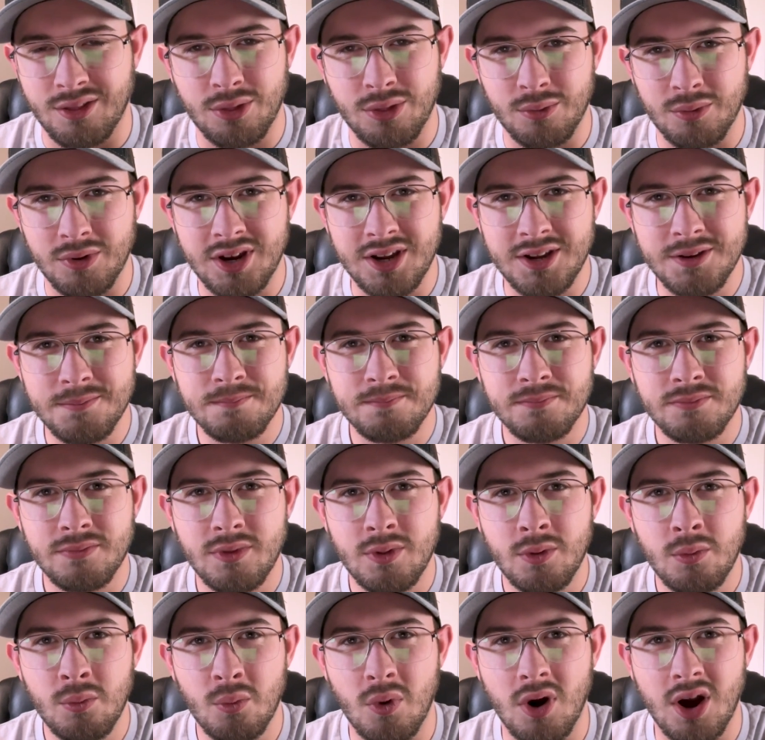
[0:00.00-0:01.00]
3
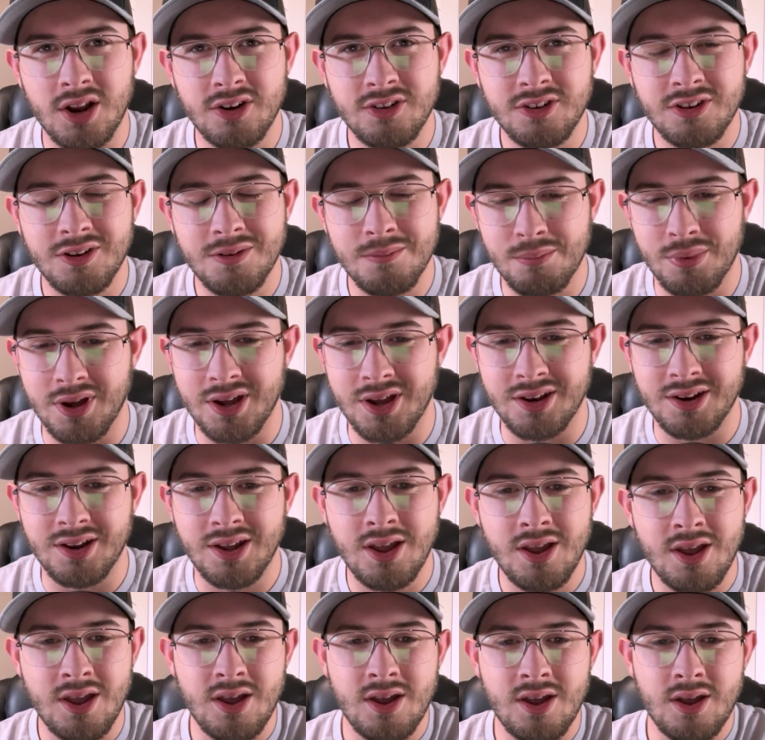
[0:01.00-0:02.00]
watch, but
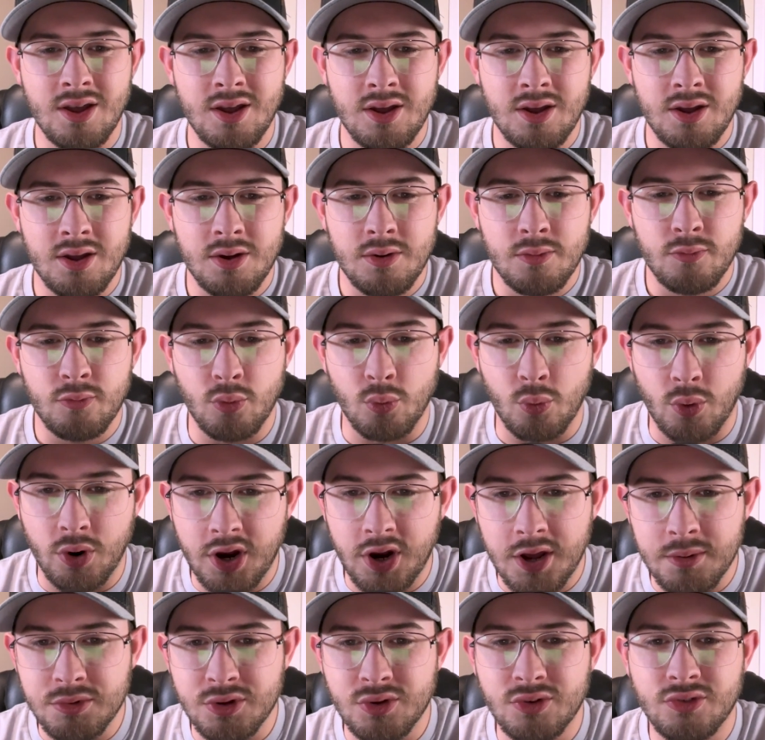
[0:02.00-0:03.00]
for what
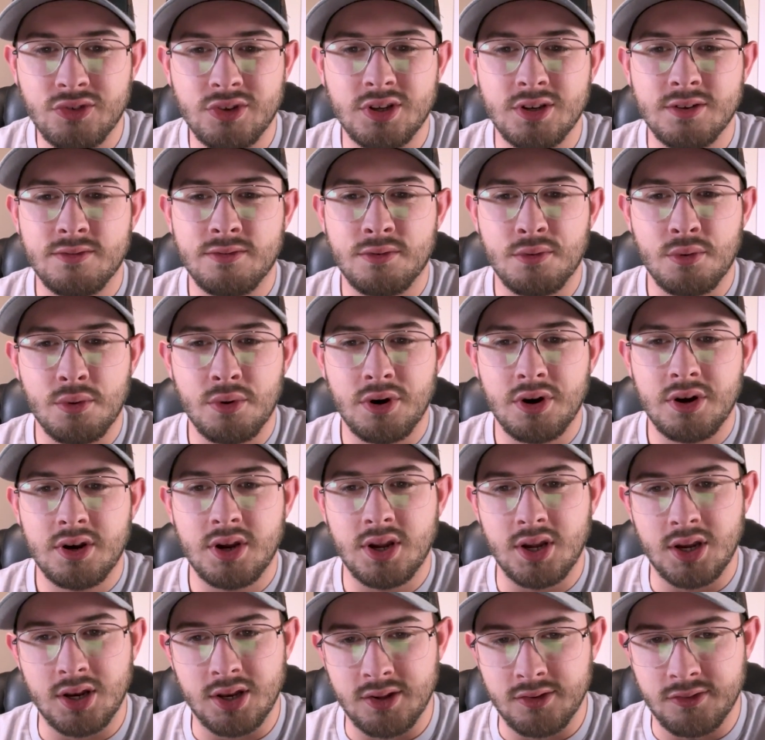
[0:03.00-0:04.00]
I'm using it for,
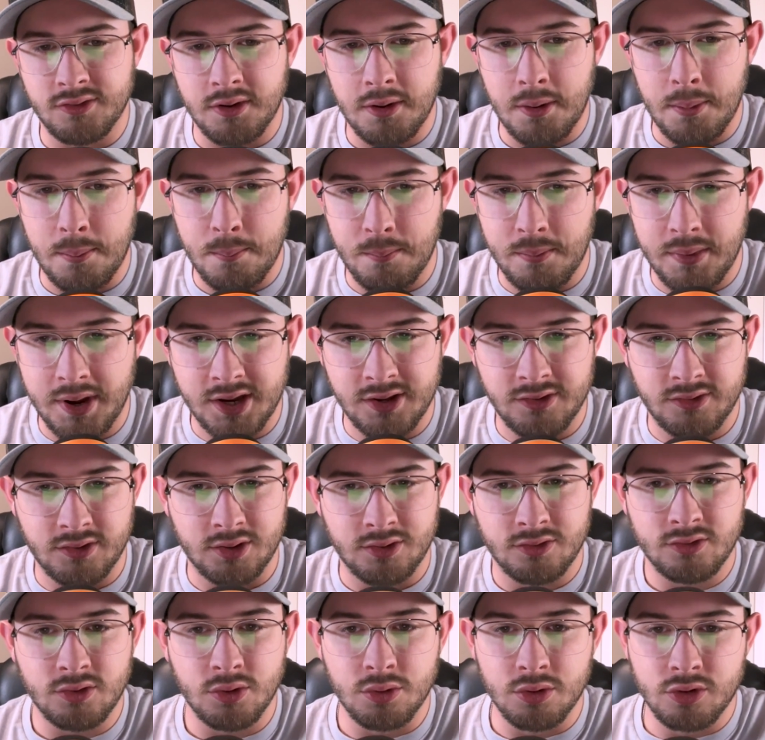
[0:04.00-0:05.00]
it is amazing.
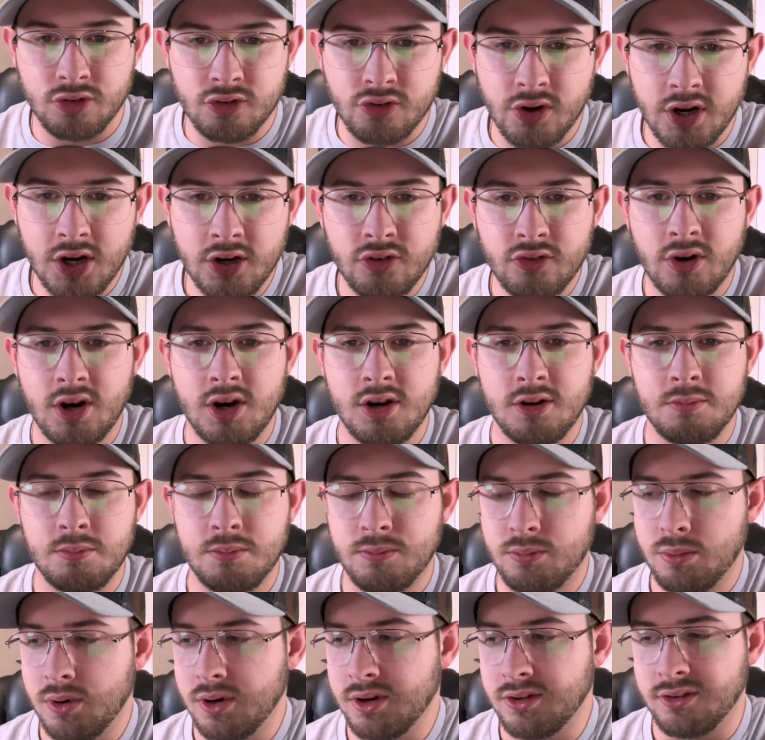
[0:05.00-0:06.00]
So the strength training
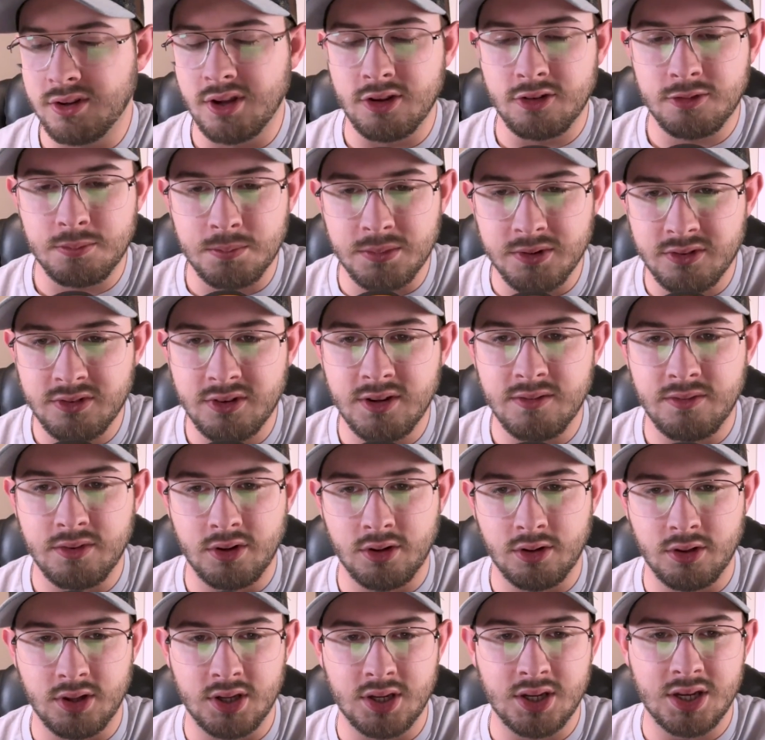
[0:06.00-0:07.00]
preset
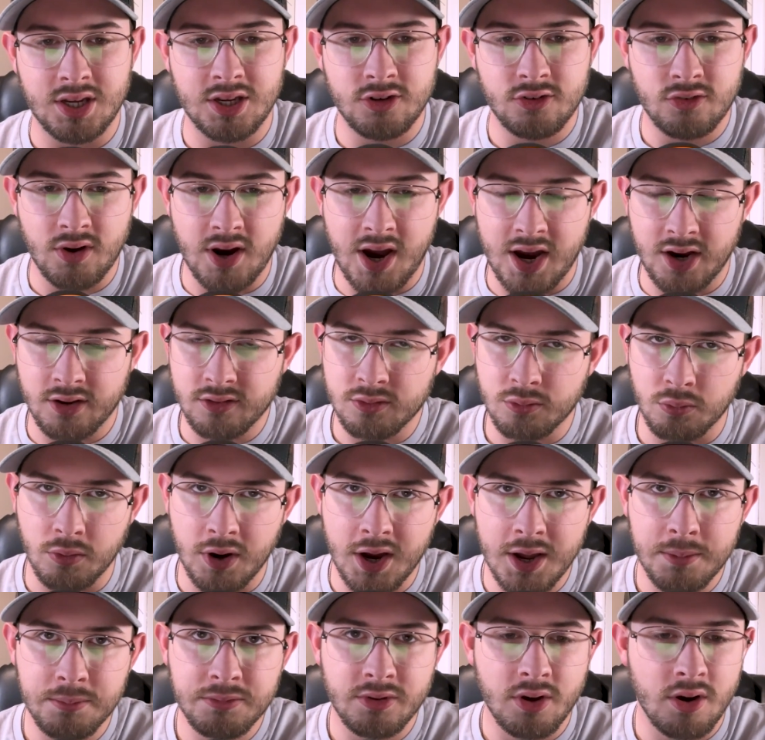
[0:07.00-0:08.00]
specifically, it tracks
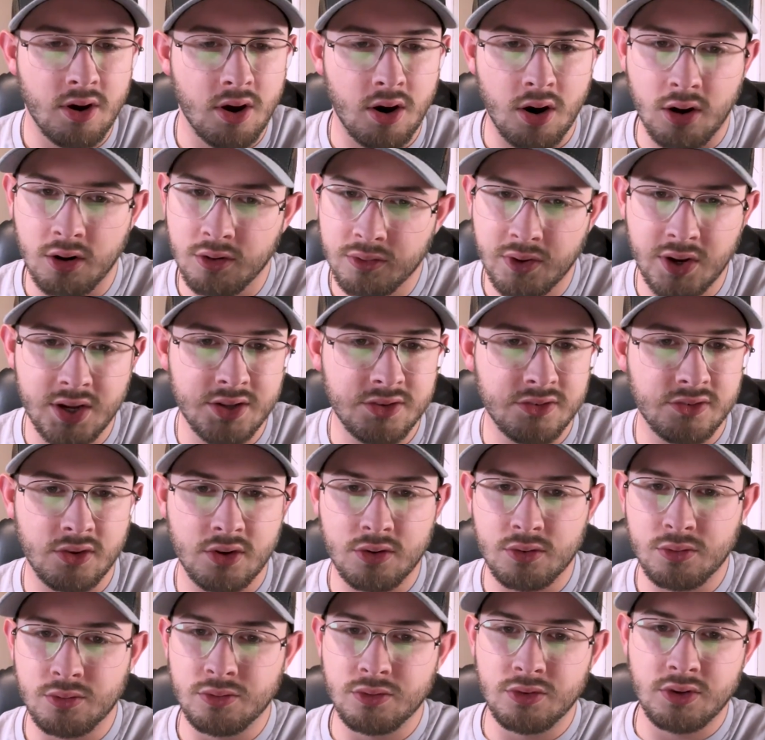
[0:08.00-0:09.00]
reps, heart rate
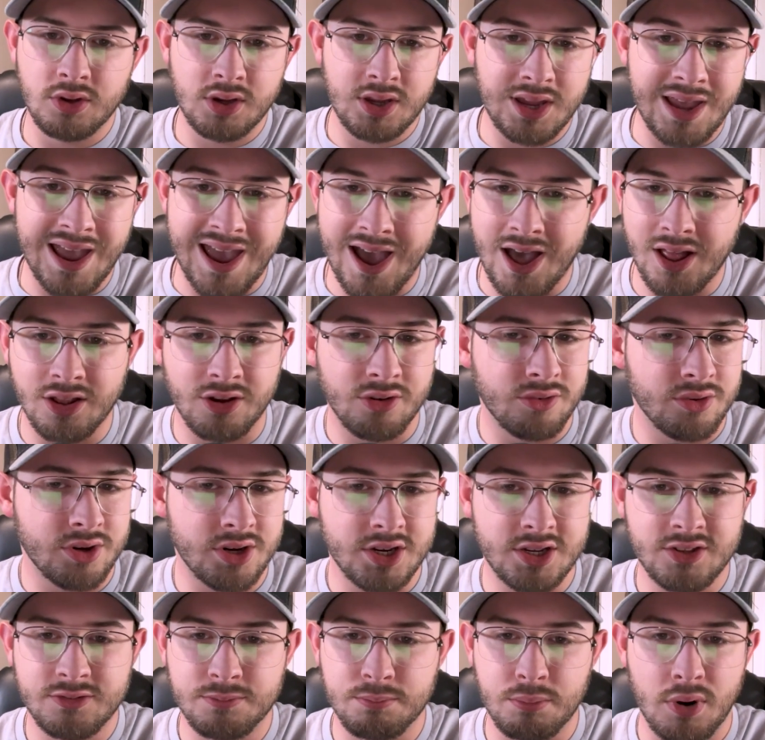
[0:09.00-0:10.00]
zones,
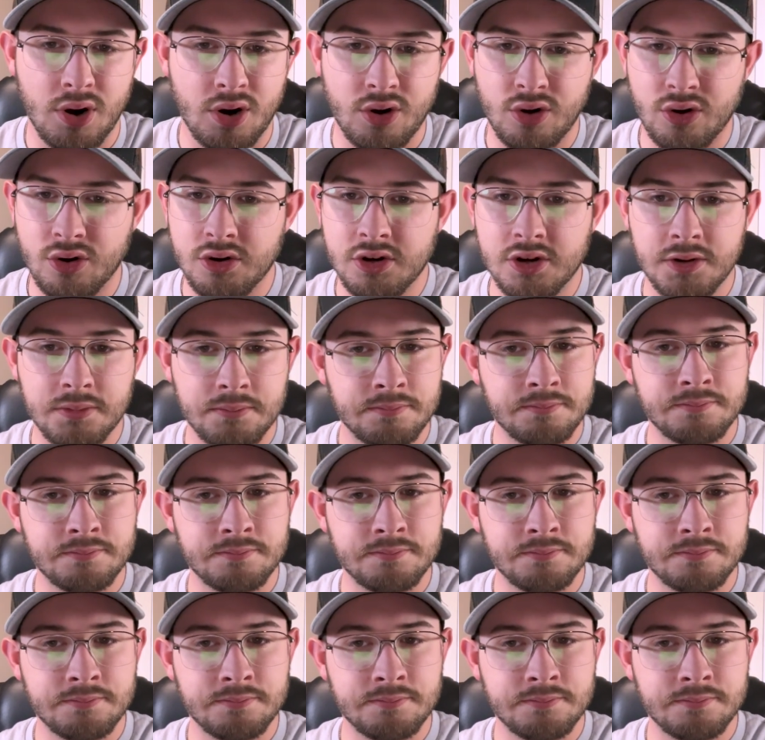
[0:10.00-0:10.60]
calories burned,